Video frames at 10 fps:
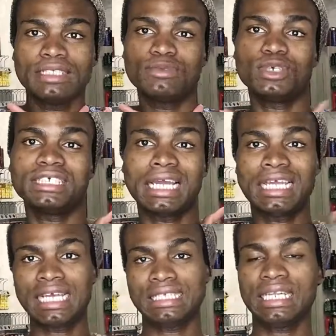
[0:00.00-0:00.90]
about him was
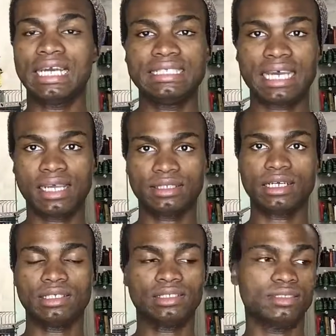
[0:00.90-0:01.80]
that he has a nice
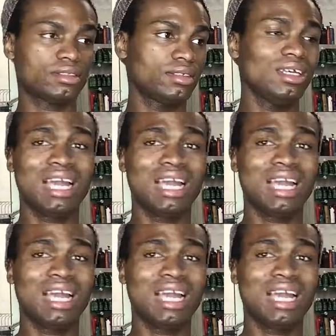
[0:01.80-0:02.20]
ass. That's it.